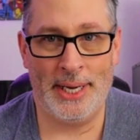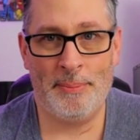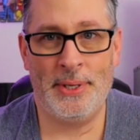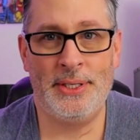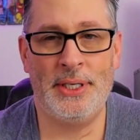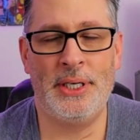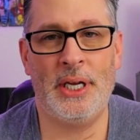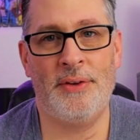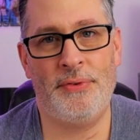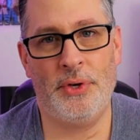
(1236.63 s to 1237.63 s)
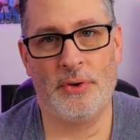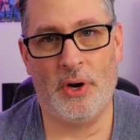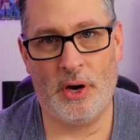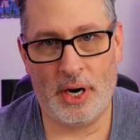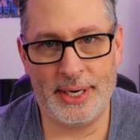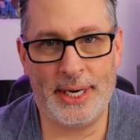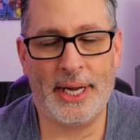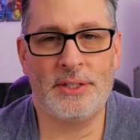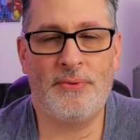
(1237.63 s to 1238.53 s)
My opinion, if you're on an